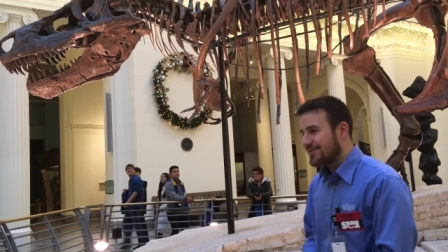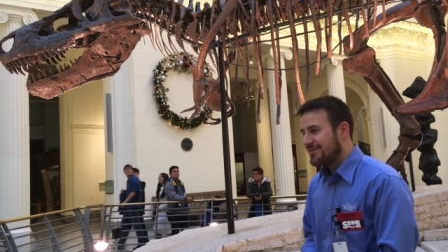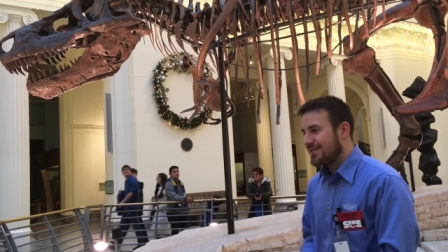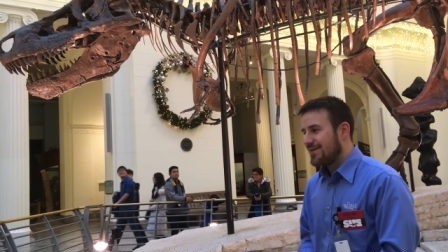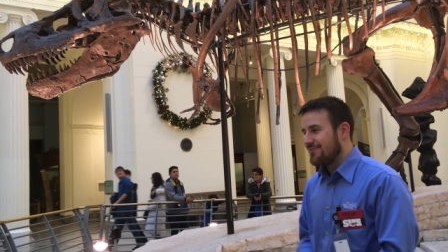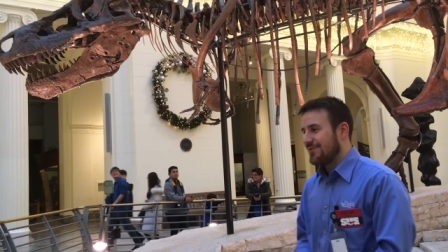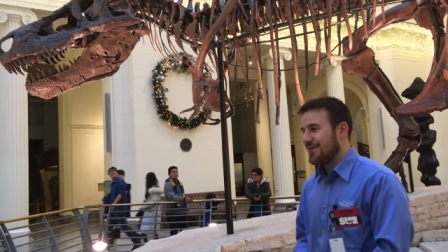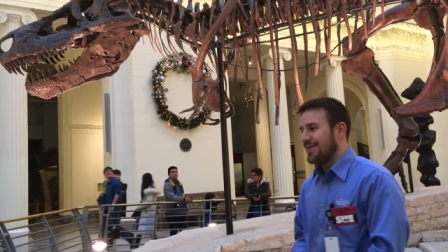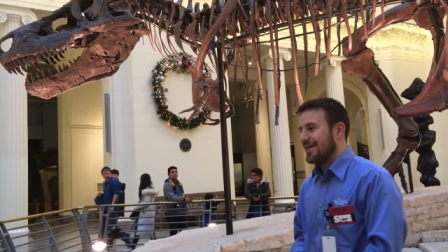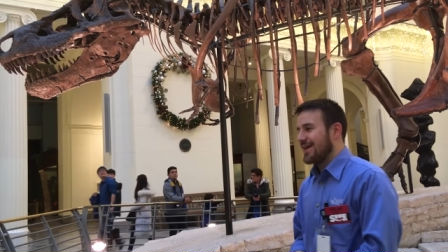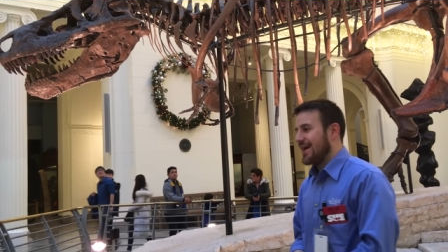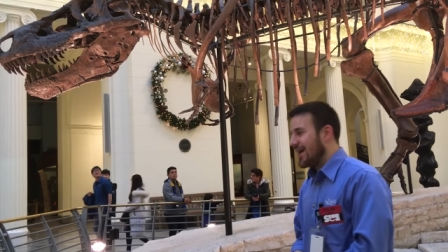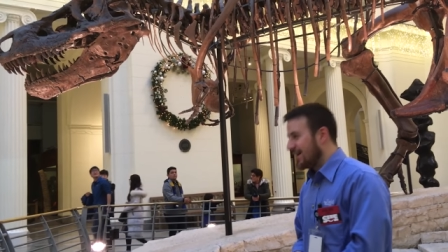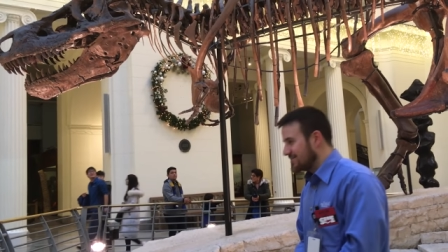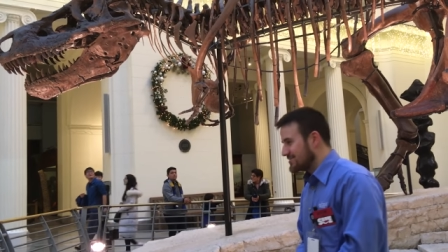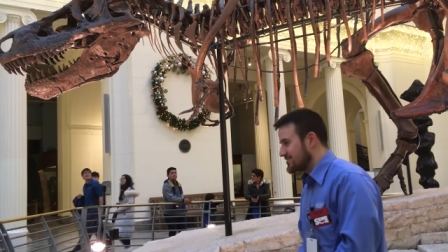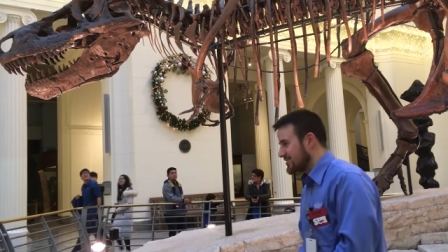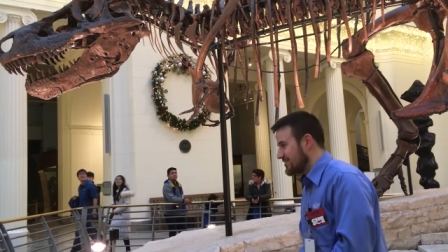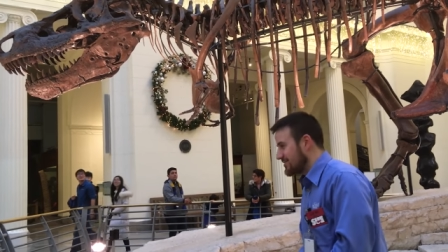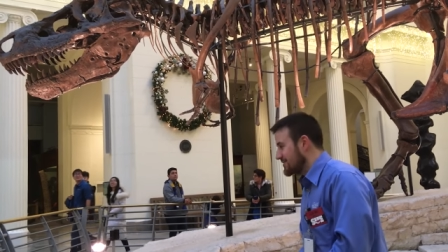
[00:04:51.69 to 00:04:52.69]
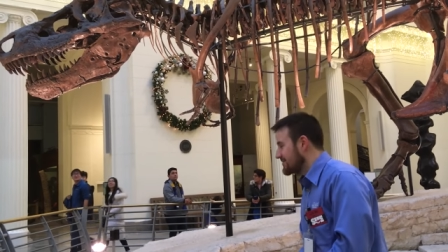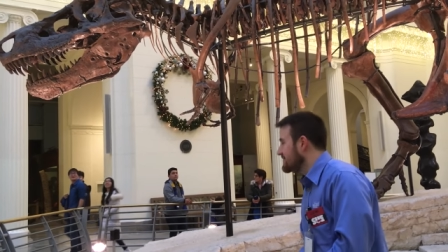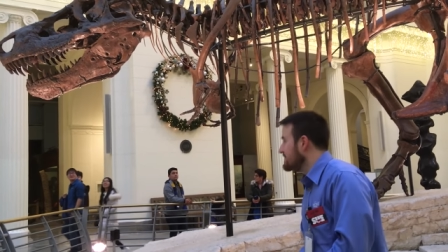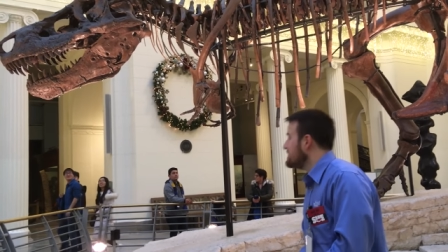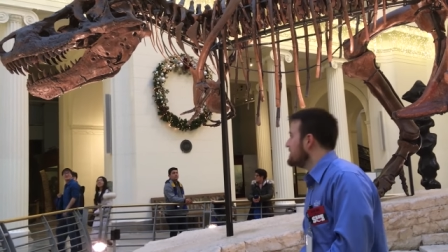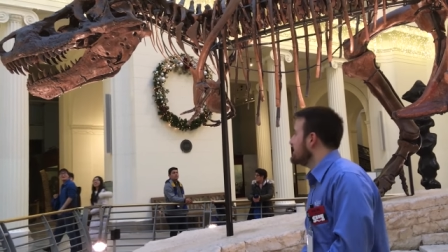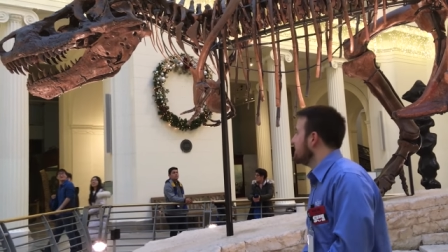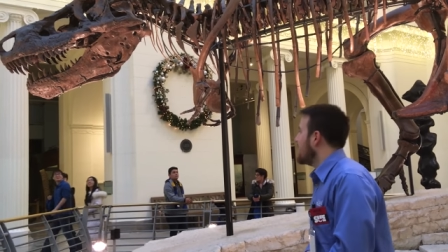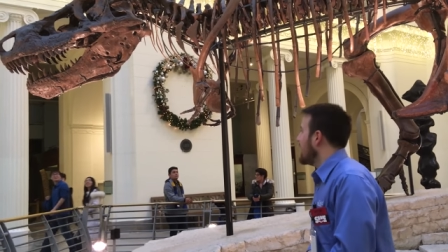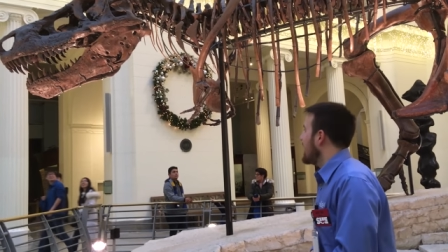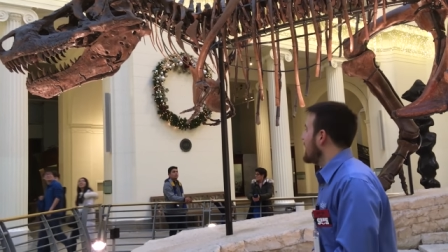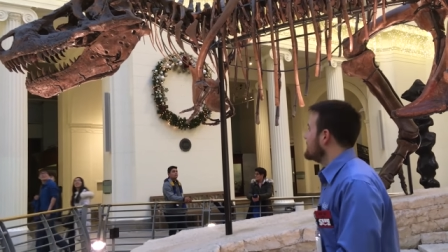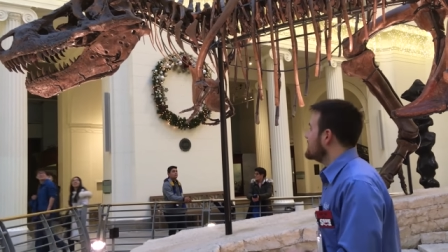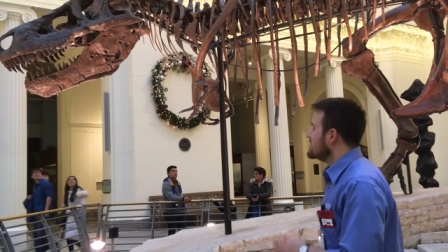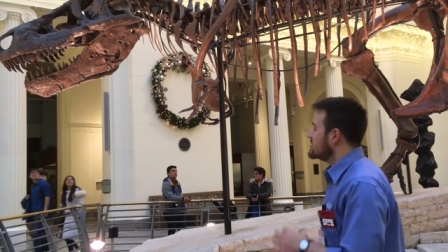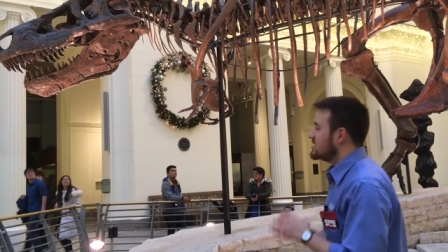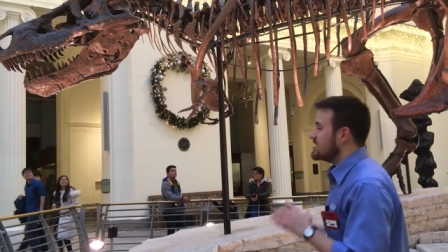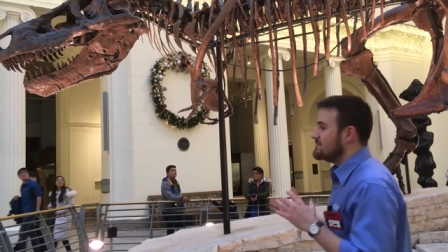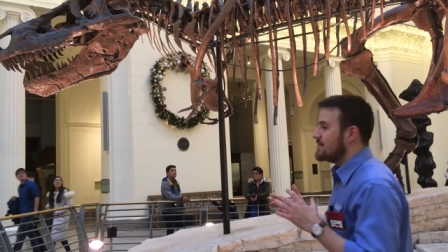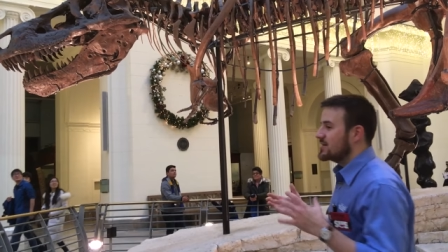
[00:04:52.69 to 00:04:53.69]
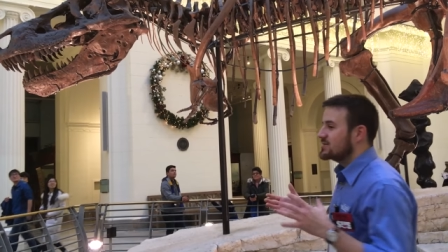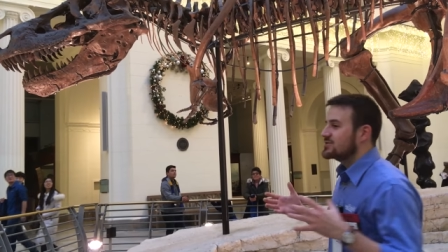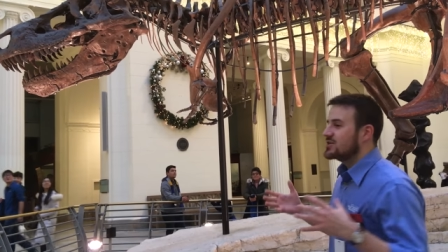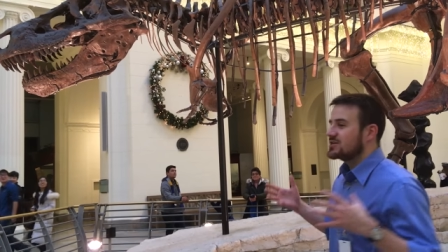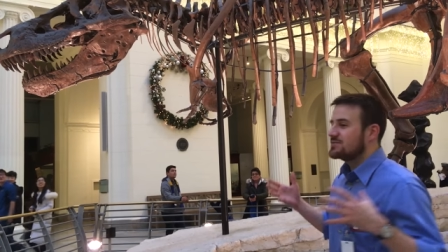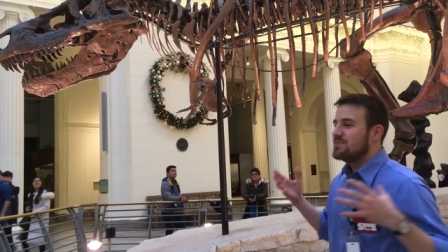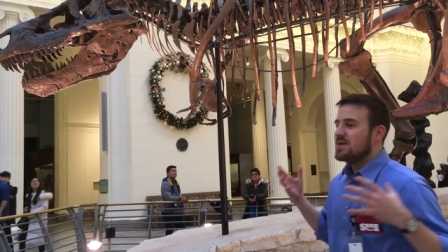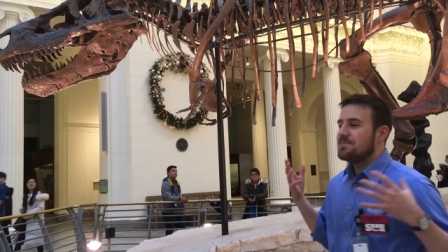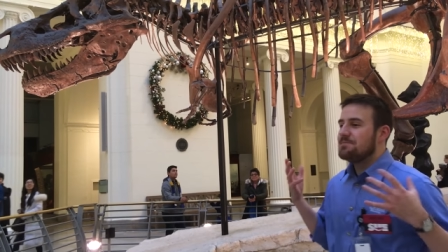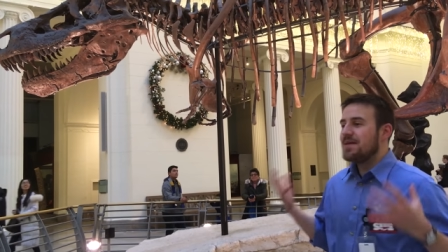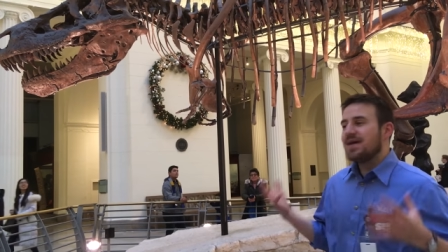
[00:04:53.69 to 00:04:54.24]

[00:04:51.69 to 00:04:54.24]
she's not really a hunter. She must just be